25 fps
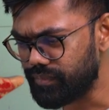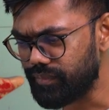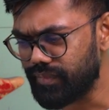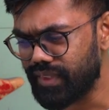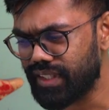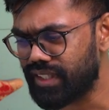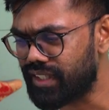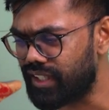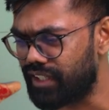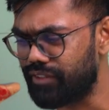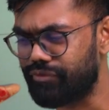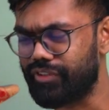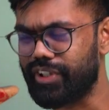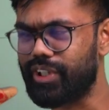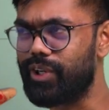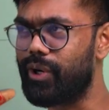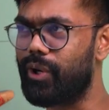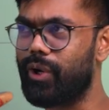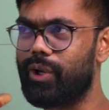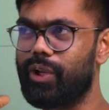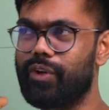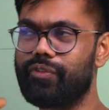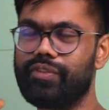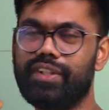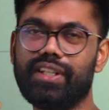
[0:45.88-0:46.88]
configure
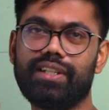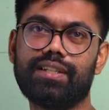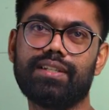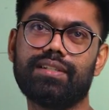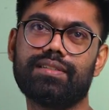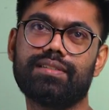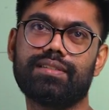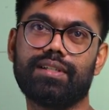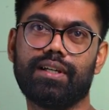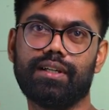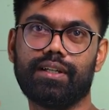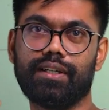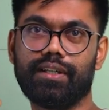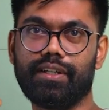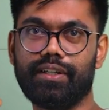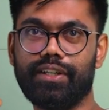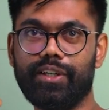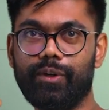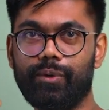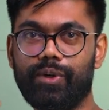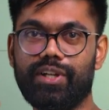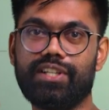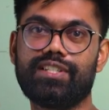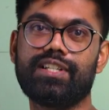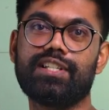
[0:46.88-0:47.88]
all of these
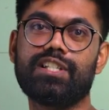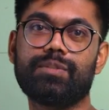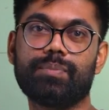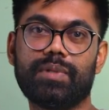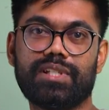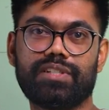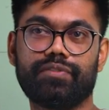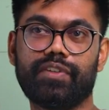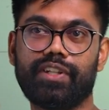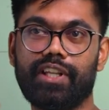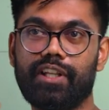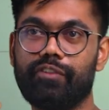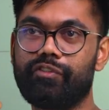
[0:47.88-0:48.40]
nutrition specific